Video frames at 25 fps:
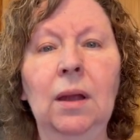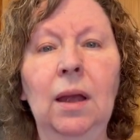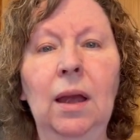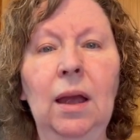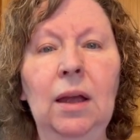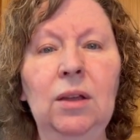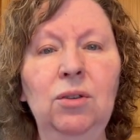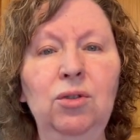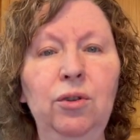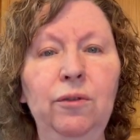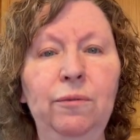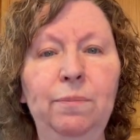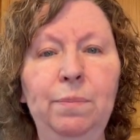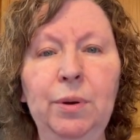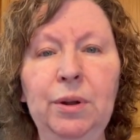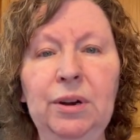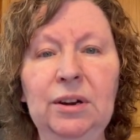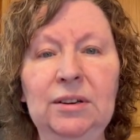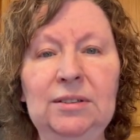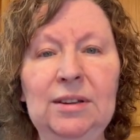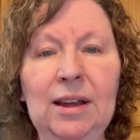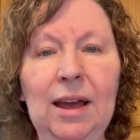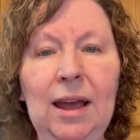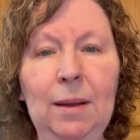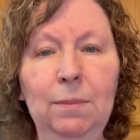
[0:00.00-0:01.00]
and you've put a
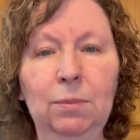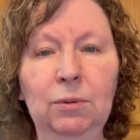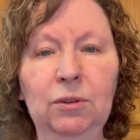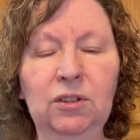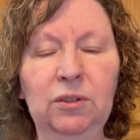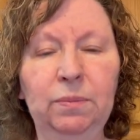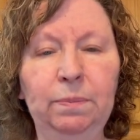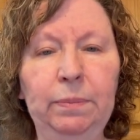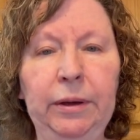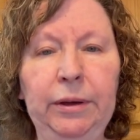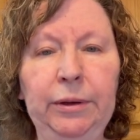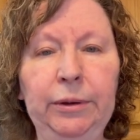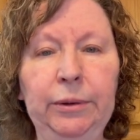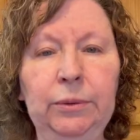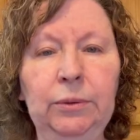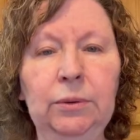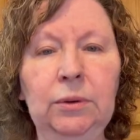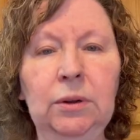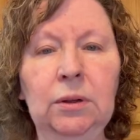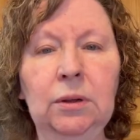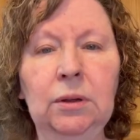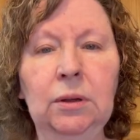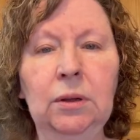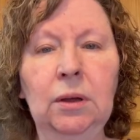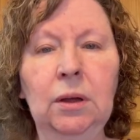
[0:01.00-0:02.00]
tablespoon